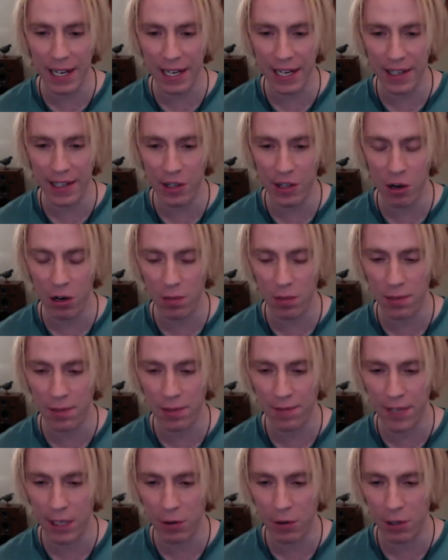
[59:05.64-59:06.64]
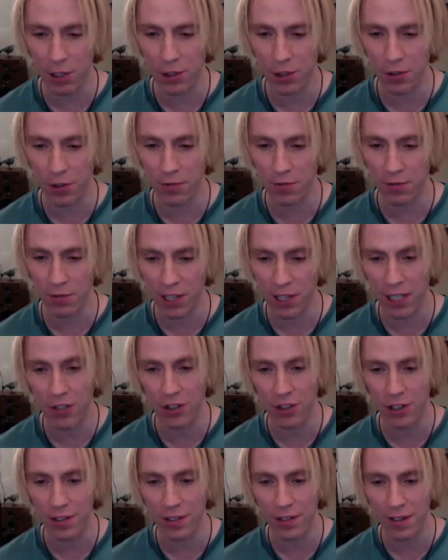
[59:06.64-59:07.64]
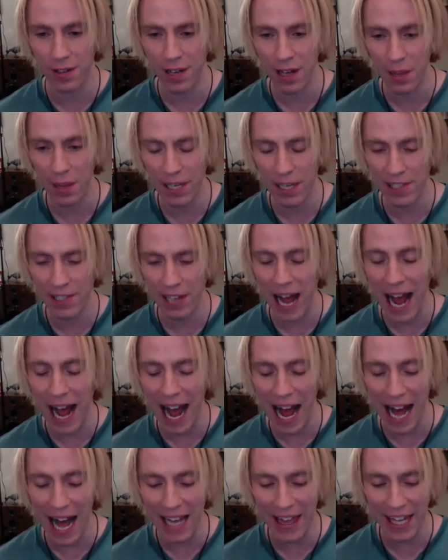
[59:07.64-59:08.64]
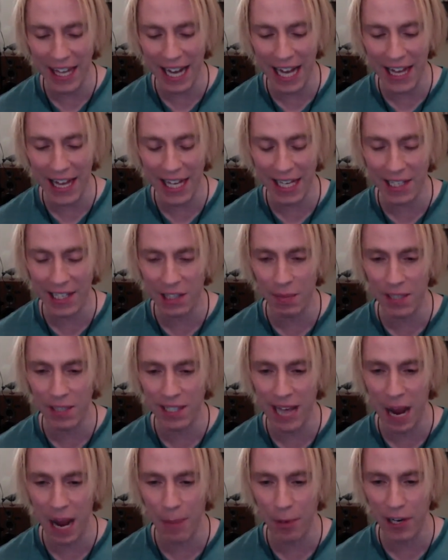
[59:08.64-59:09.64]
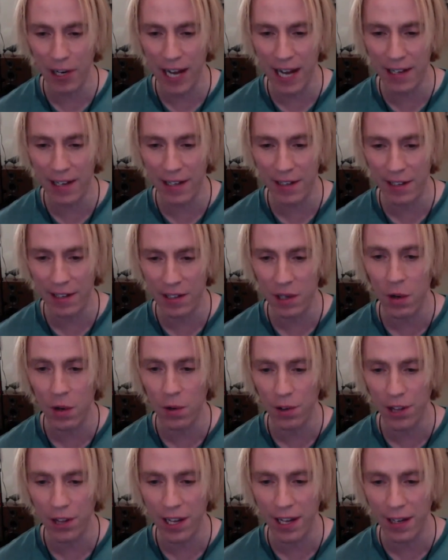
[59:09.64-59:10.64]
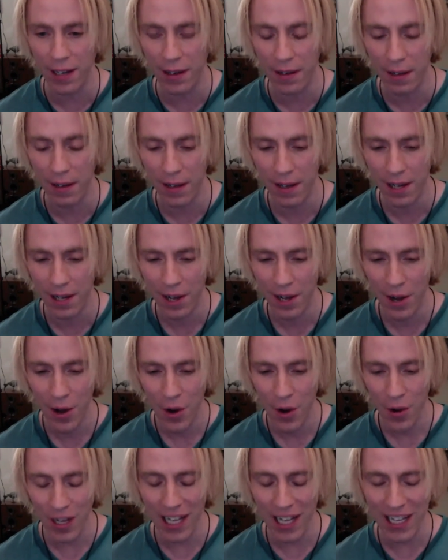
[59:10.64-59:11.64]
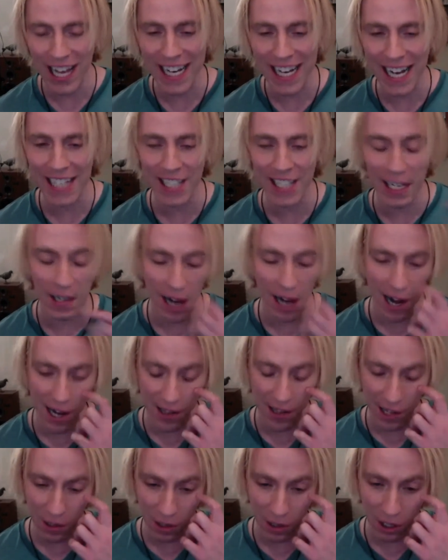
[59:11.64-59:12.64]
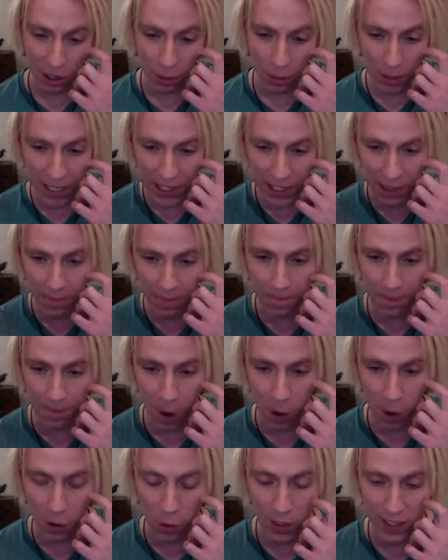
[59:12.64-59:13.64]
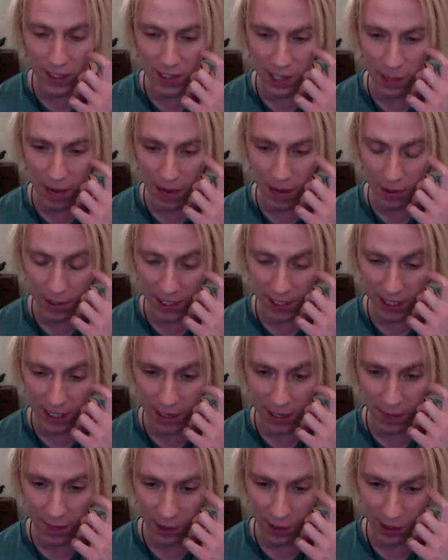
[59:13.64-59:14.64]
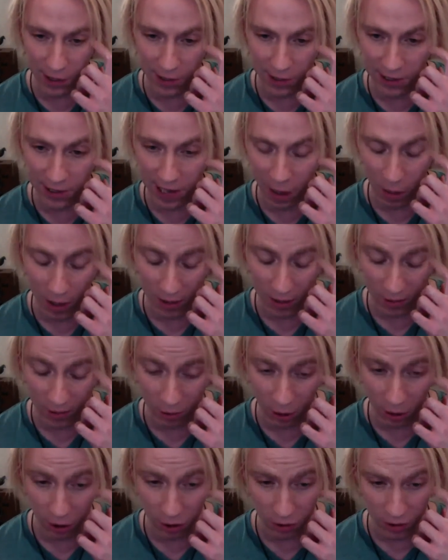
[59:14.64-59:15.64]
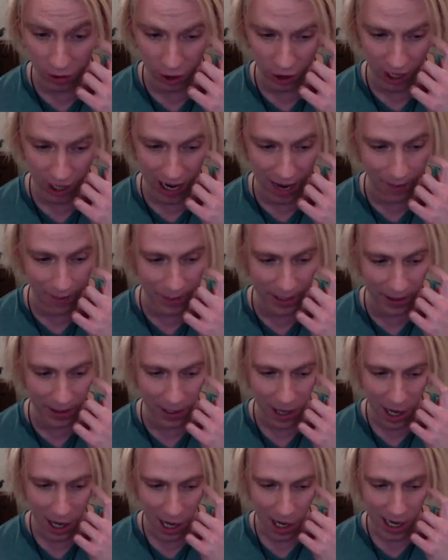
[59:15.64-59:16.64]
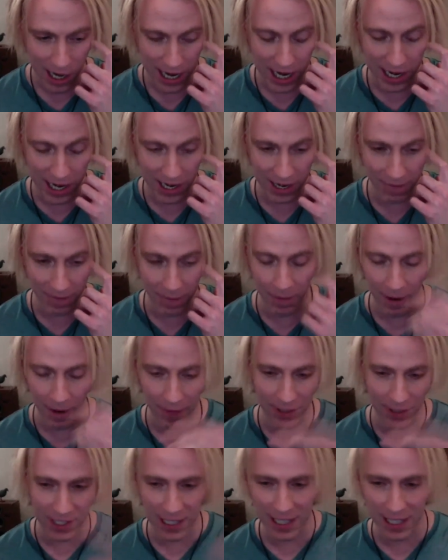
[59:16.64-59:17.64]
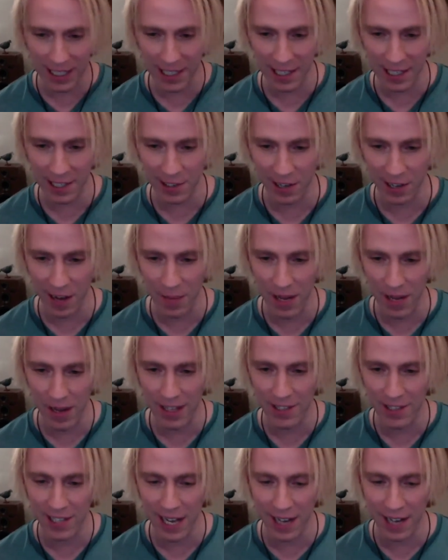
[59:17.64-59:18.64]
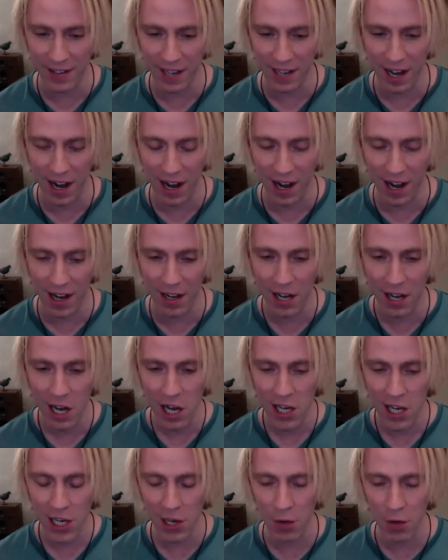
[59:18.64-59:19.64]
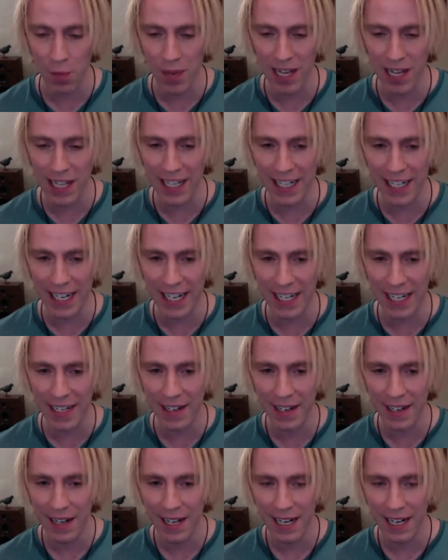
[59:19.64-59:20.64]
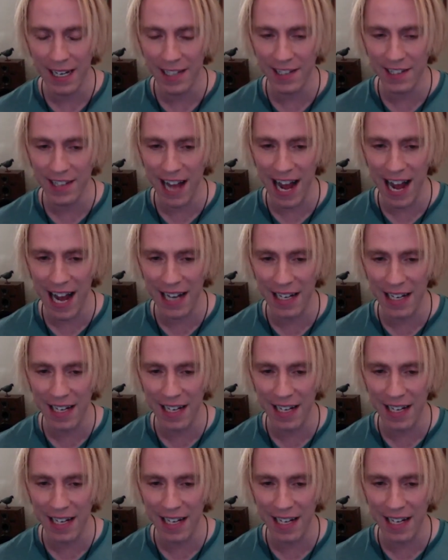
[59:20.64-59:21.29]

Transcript: in terms of the Christian religion, because I think he's misapprehended this whole thing. Well, like I said, the little piece of folk wisdom I was thinking of earlier today was grocery shopping. If you've ever seen like an internet meme, it says humility is not